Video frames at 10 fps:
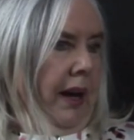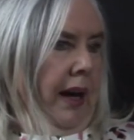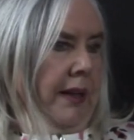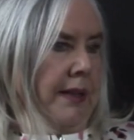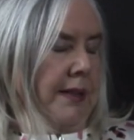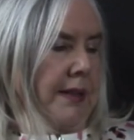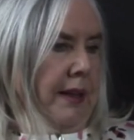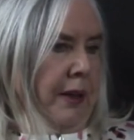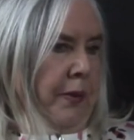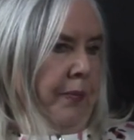And
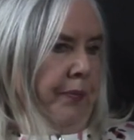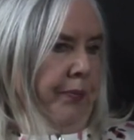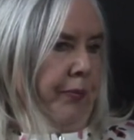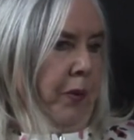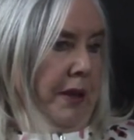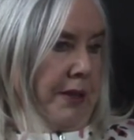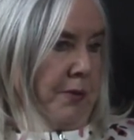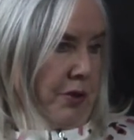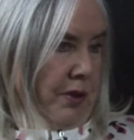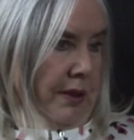um, whilst there
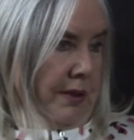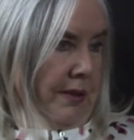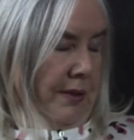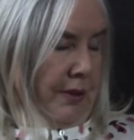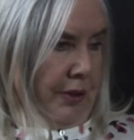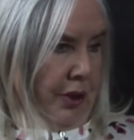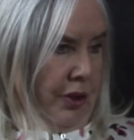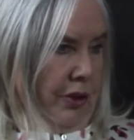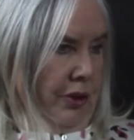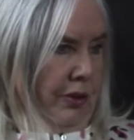was great go
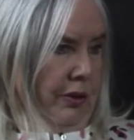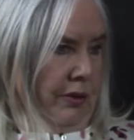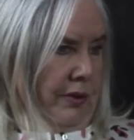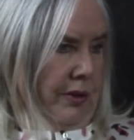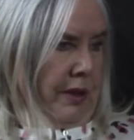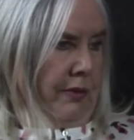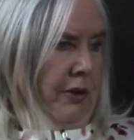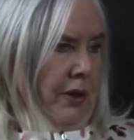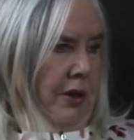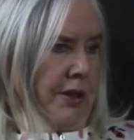down doing your three or
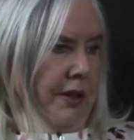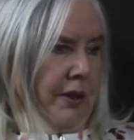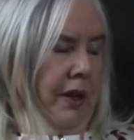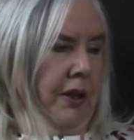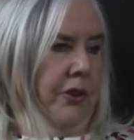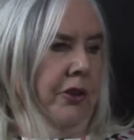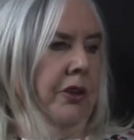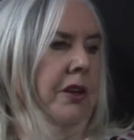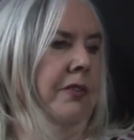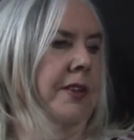four hours in the credit
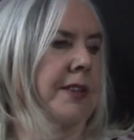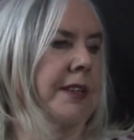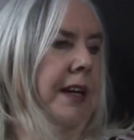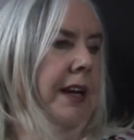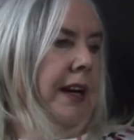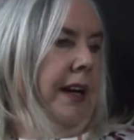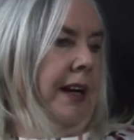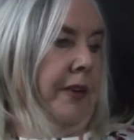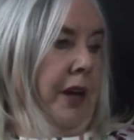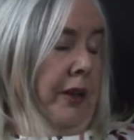union office,
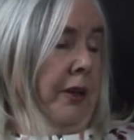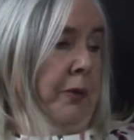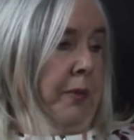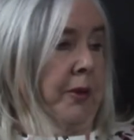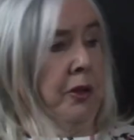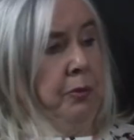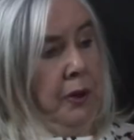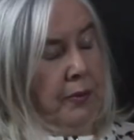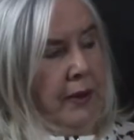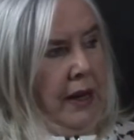uh, then they were able to open
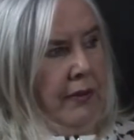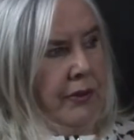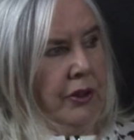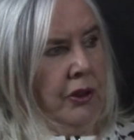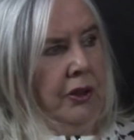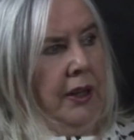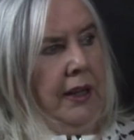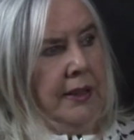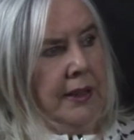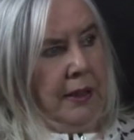up in the afternoon
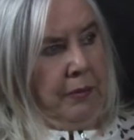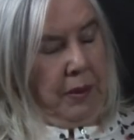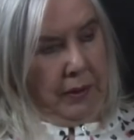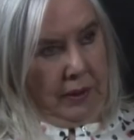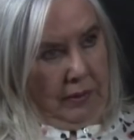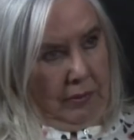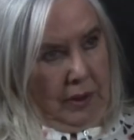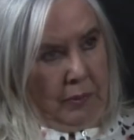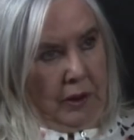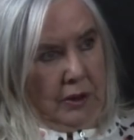and then maybe
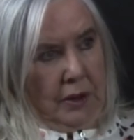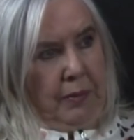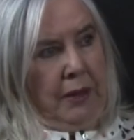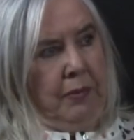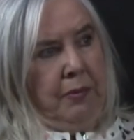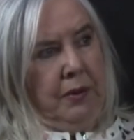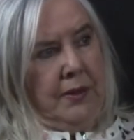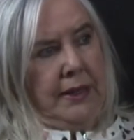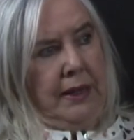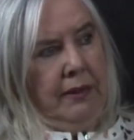when we got the paid member of
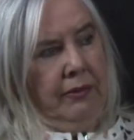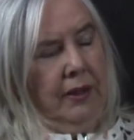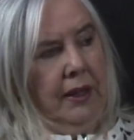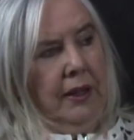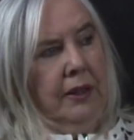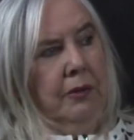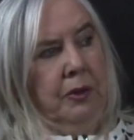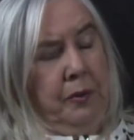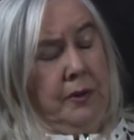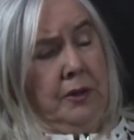staff, they were
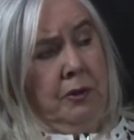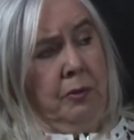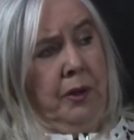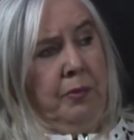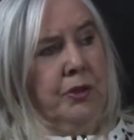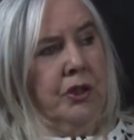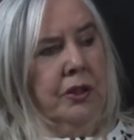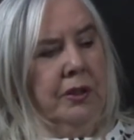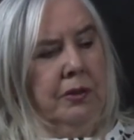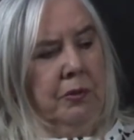able to open up
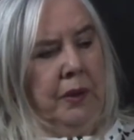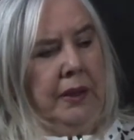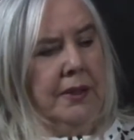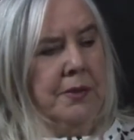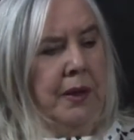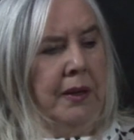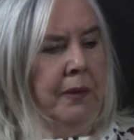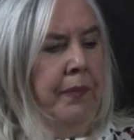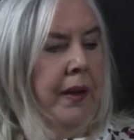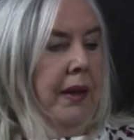during the week as well.